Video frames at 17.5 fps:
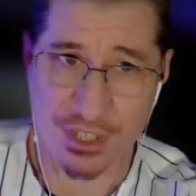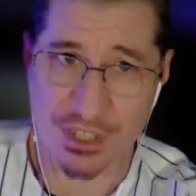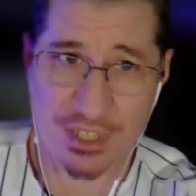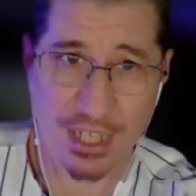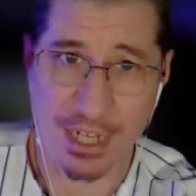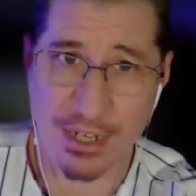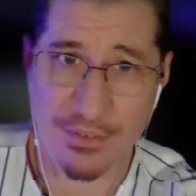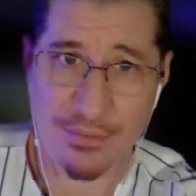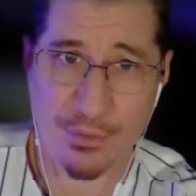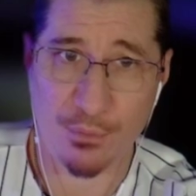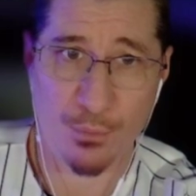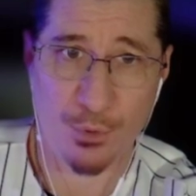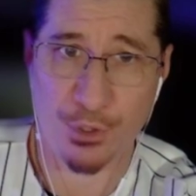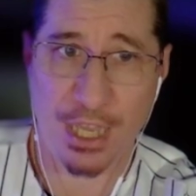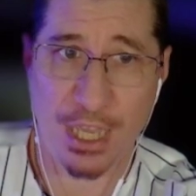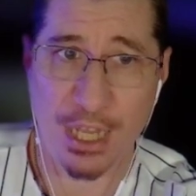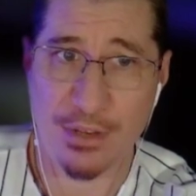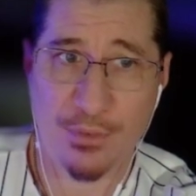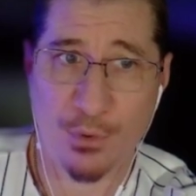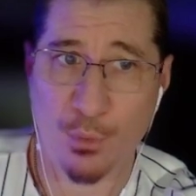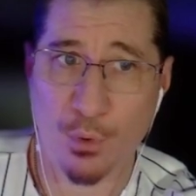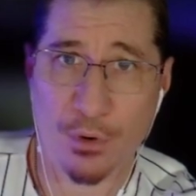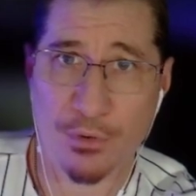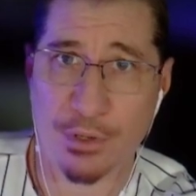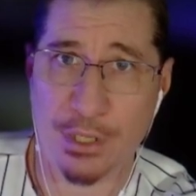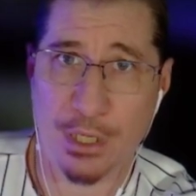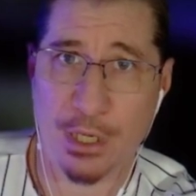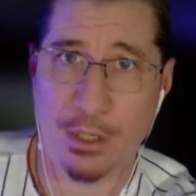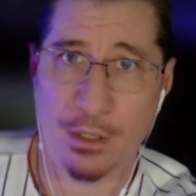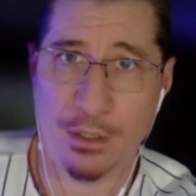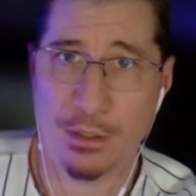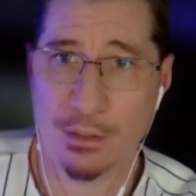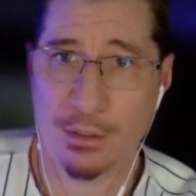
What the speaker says: it's not even, you can't even order it yet.